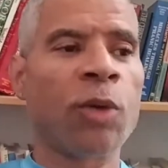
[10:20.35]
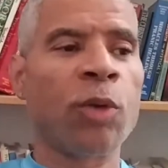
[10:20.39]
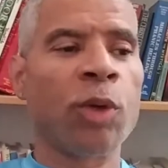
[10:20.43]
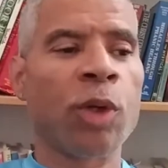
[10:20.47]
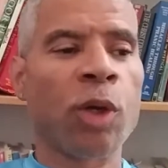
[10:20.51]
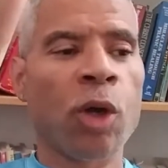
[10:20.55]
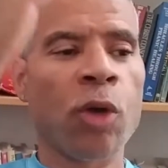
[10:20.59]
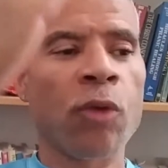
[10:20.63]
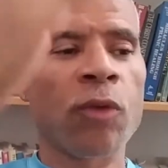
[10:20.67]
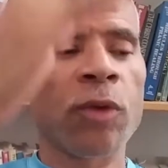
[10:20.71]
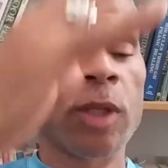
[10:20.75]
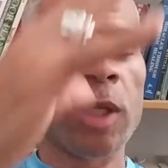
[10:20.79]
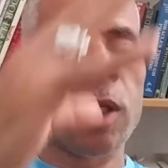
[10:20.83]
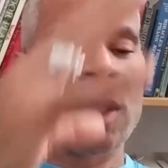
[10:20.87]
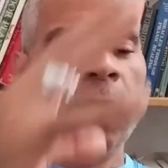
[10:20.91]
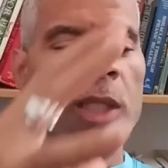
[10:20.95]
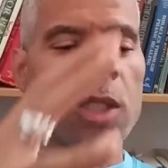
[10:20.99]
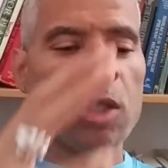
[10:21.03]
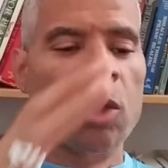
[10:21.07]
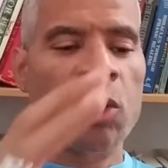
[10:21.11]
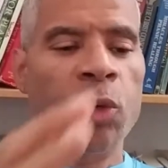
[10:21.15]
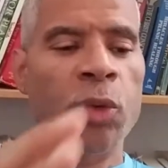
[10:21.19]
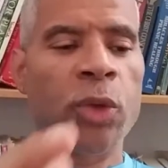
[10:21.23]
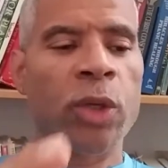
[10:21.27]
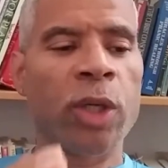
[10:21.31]
We overlay
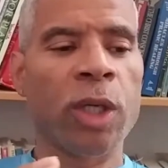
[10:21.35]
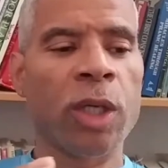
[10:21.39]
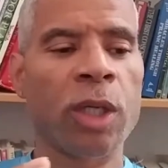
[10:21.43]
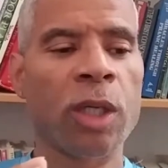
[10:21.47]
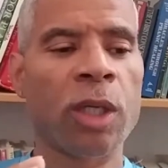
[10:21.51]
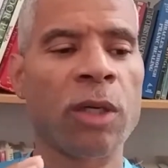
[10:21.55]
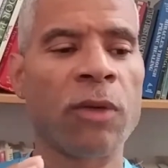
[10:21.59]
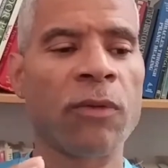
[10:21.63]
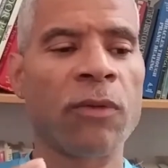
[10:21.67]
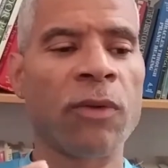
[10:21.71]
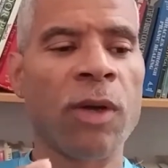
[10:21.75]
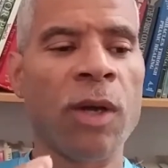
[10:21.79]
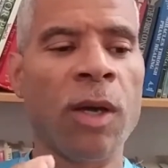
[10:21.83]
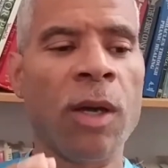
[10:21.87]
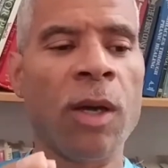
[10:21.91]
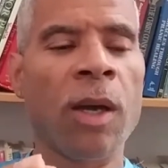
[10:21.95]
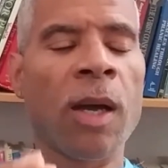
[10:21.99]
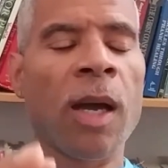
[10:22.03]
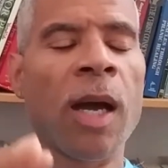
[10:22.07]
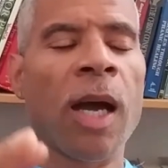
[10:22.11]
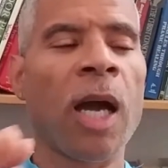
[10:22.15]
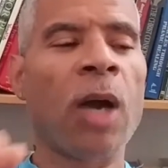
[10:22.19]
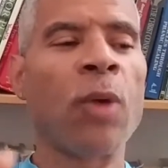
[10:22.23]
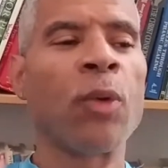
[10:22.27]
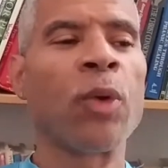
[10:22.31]
this grid of
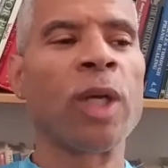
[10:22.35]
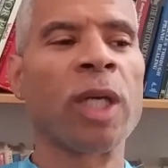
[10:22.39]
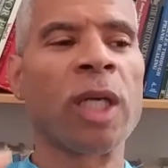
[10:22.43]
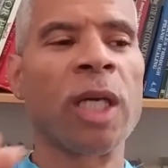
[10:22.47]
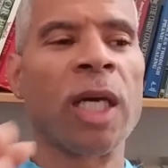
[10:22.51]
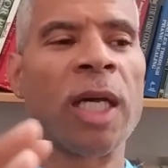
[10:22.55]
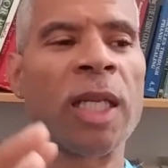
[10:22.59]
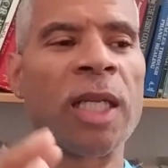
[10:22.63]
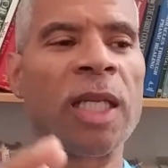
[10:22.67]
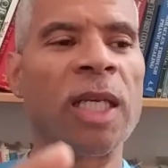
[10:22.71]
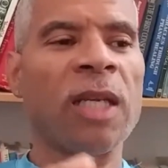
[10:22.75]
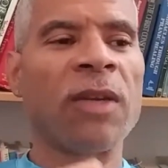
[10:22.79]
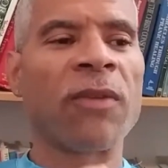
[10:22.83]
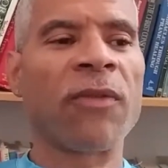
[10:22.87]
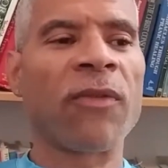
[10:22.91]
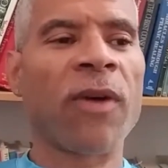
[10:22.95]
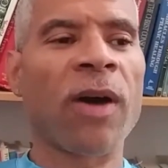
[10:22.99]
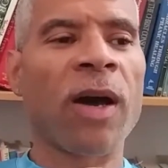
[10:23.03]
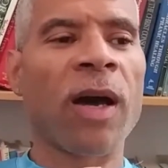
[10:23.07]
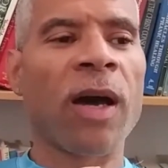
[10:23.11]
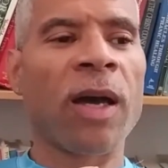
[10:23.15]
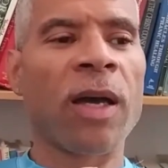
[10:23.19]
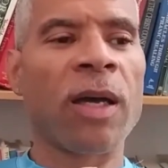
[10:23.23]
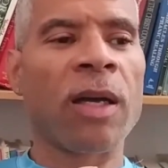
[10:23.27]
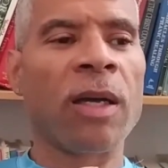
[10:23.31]
how we're going to
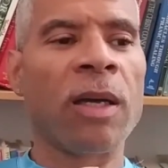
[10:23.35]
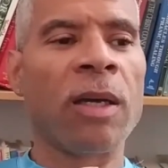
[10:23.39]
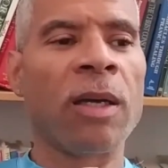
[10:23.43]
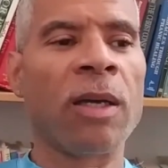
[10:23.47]
identify